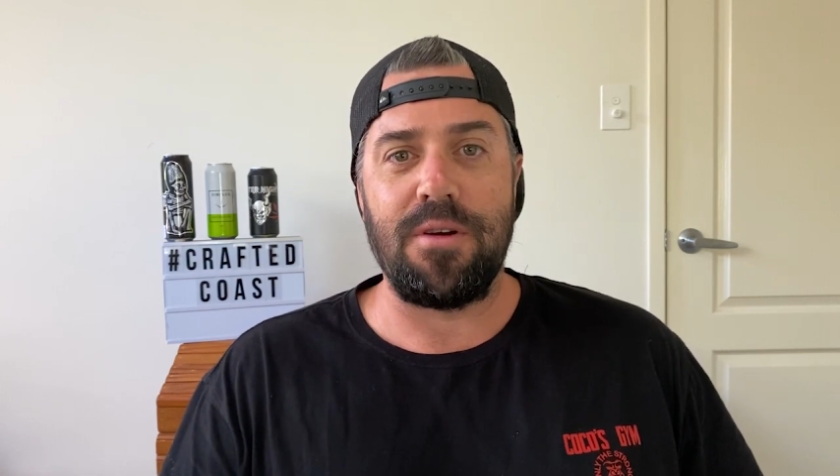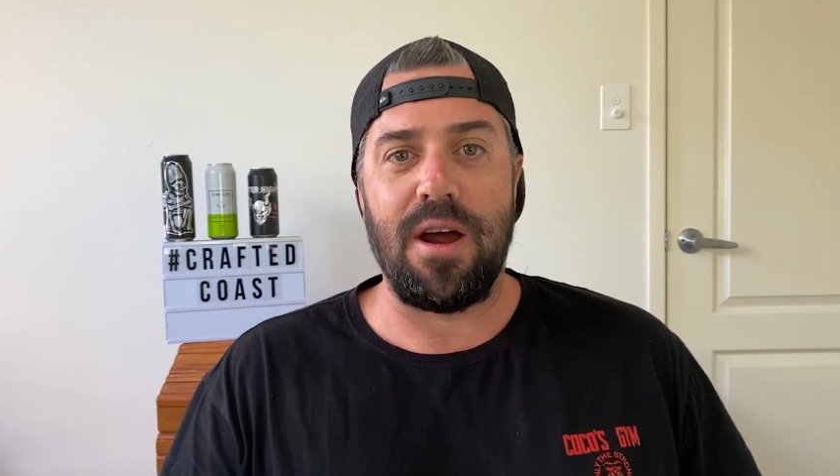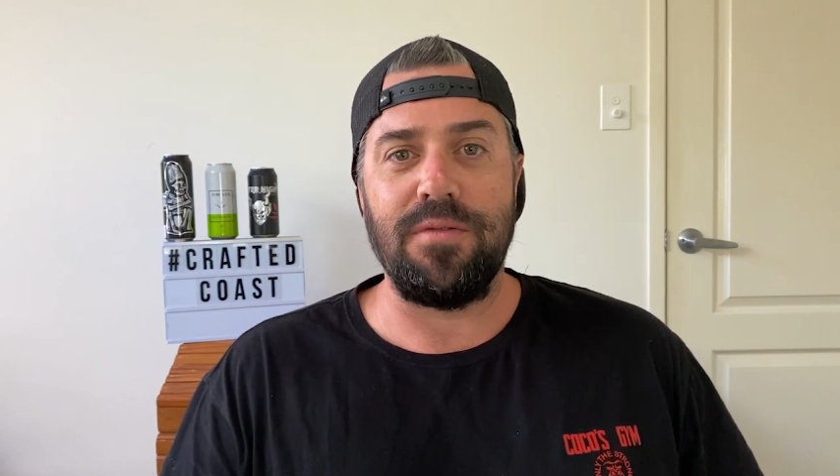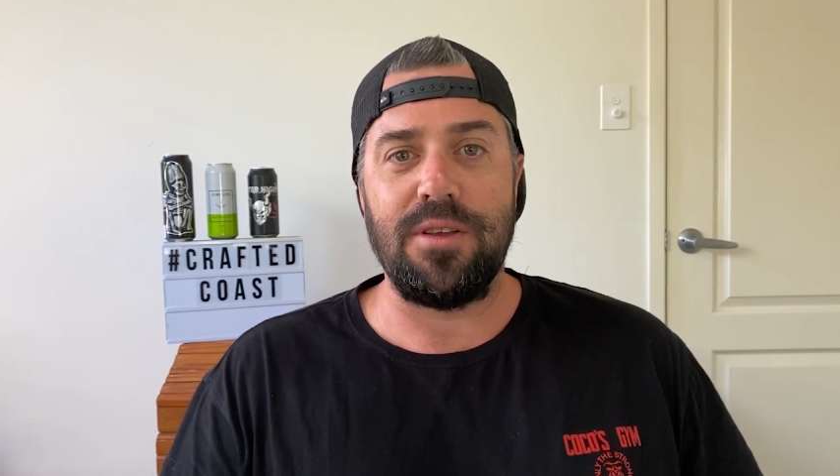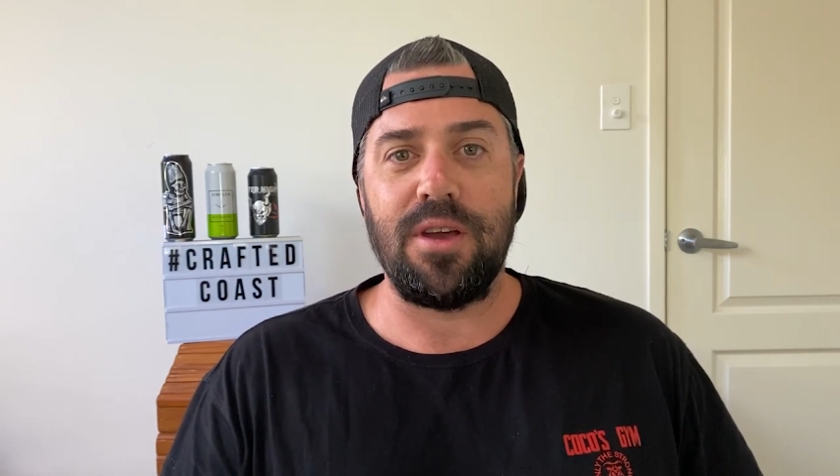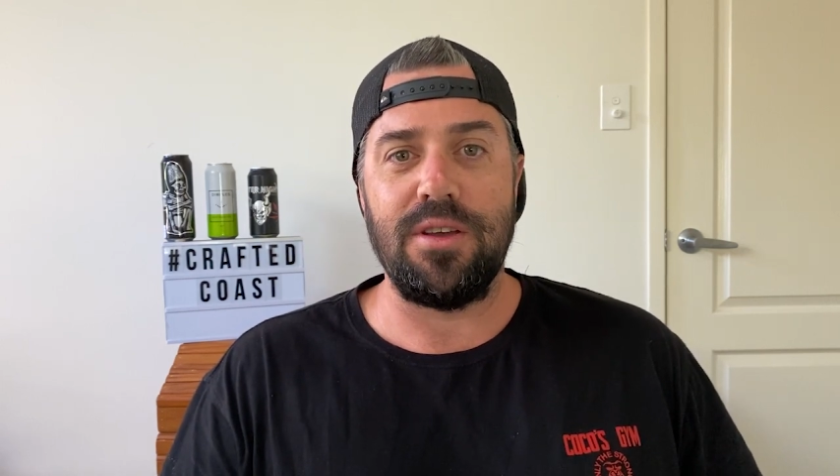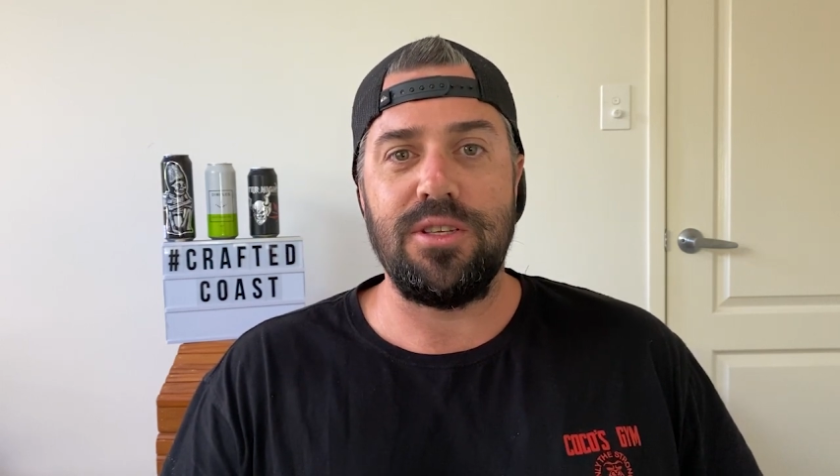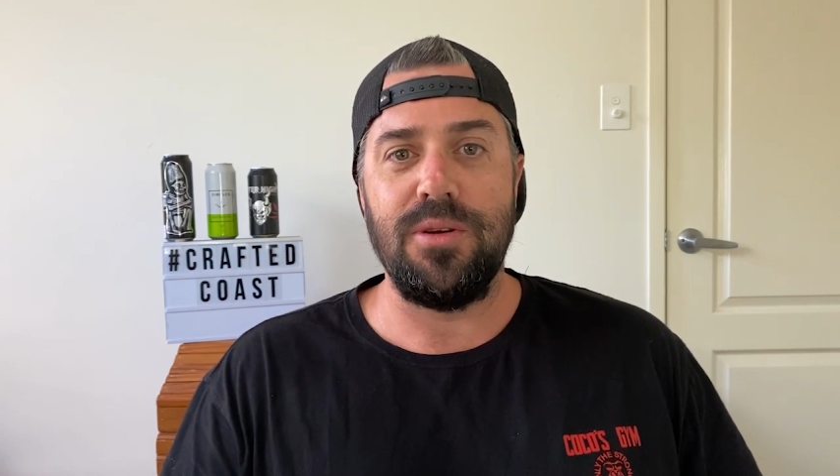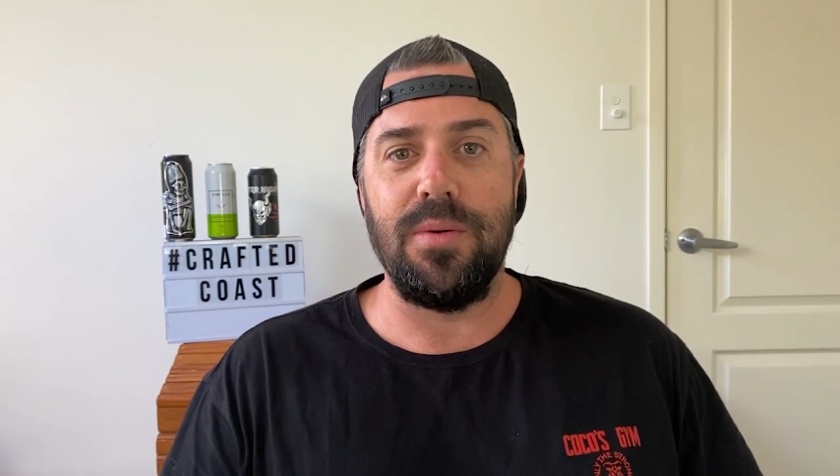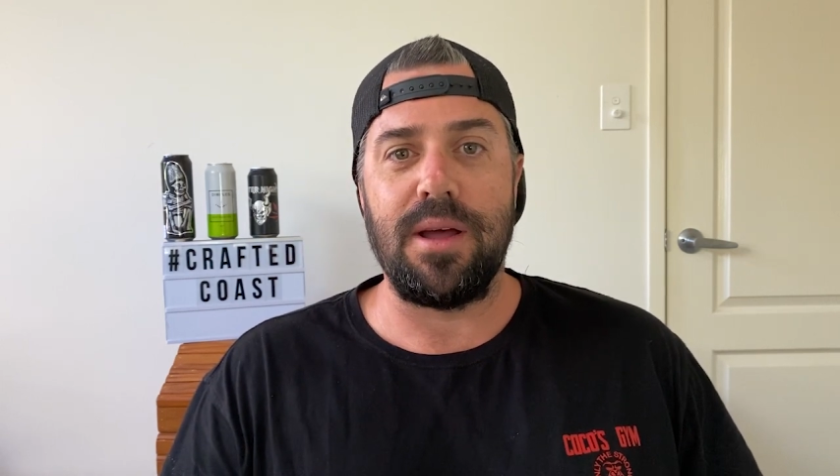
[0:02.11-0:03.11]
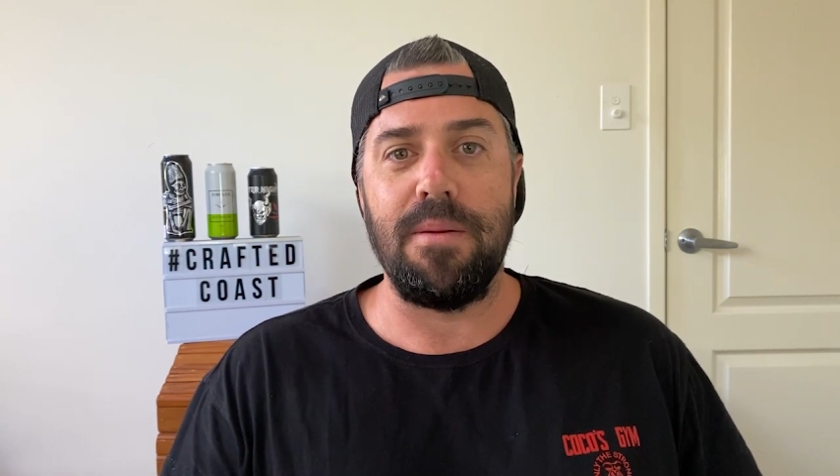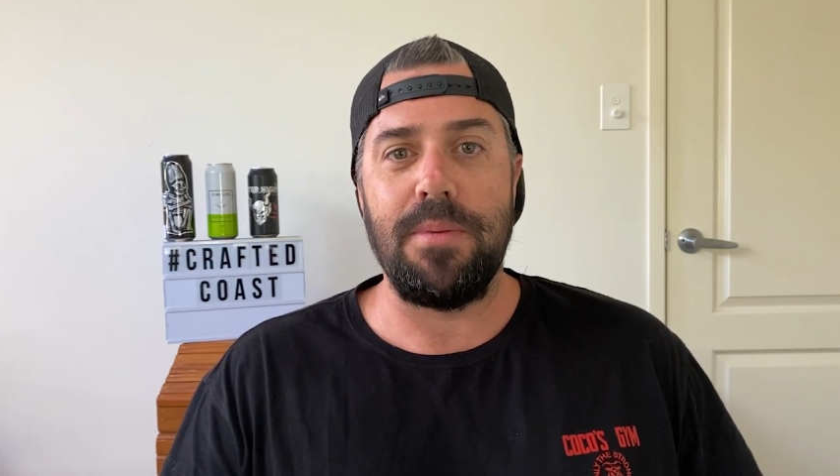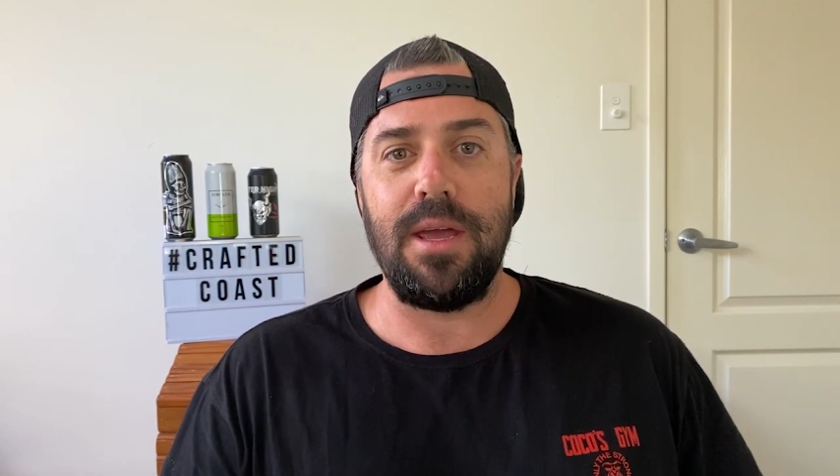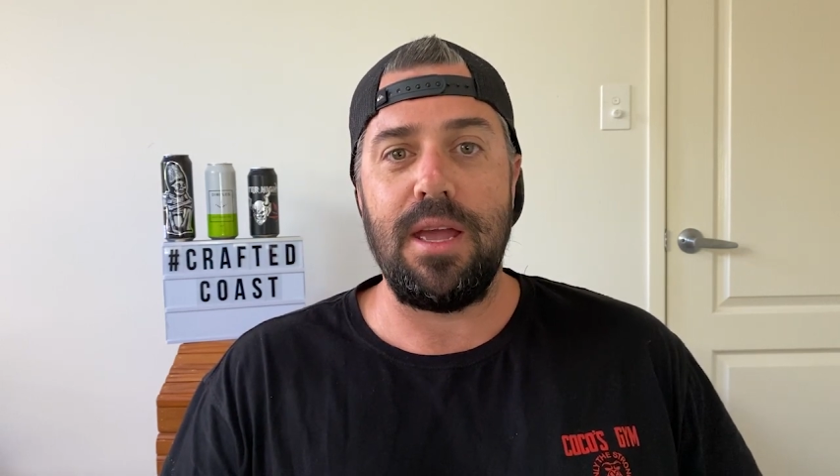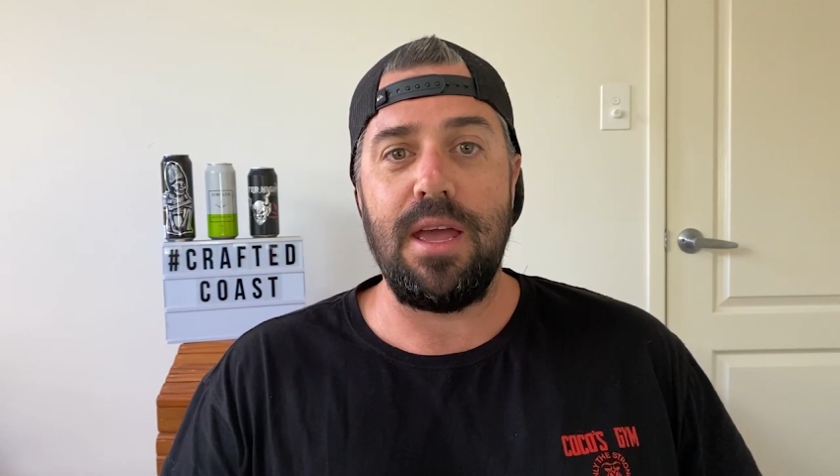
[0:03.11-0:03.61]
Crafted Coast Tour
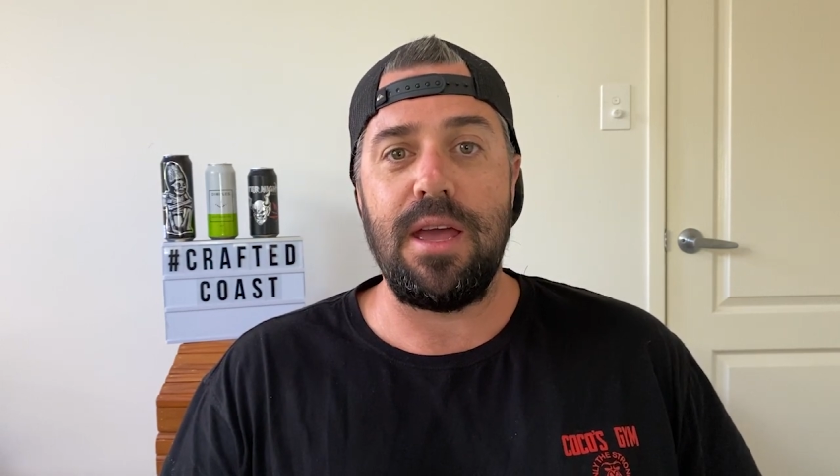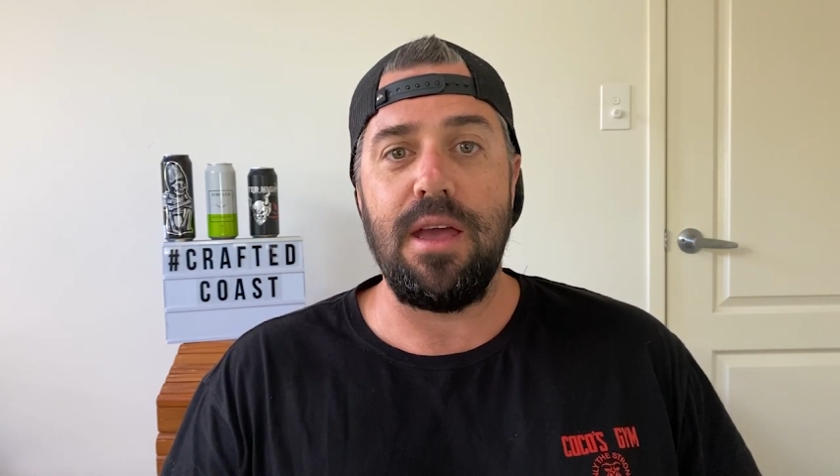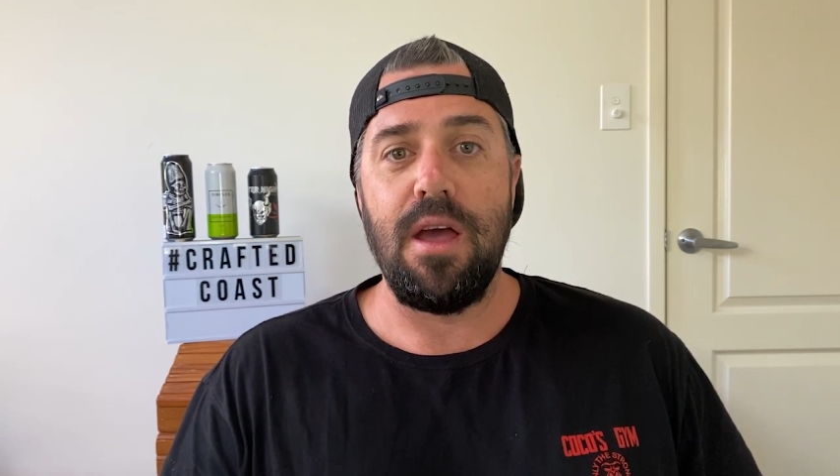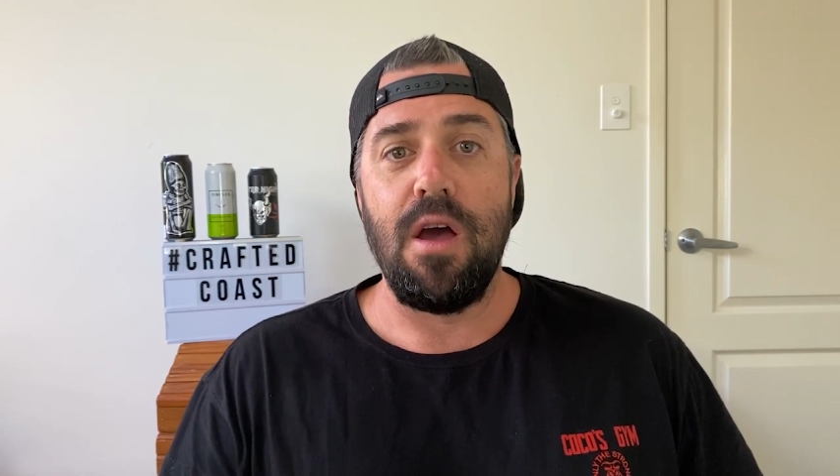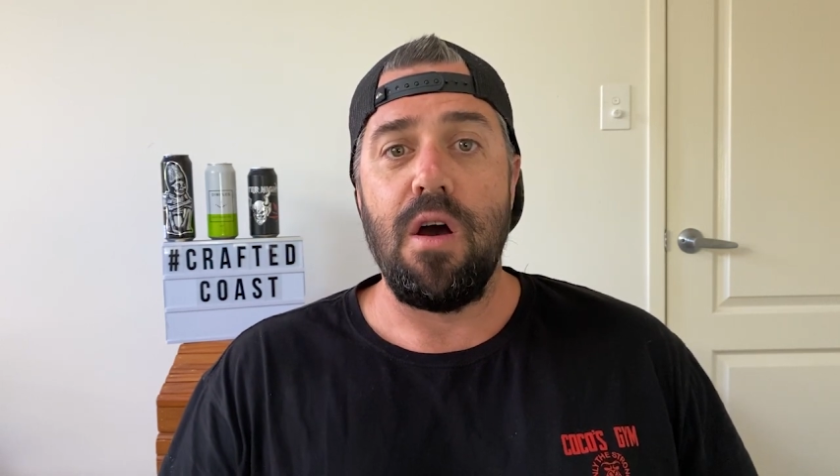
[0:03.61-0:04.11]
Company here.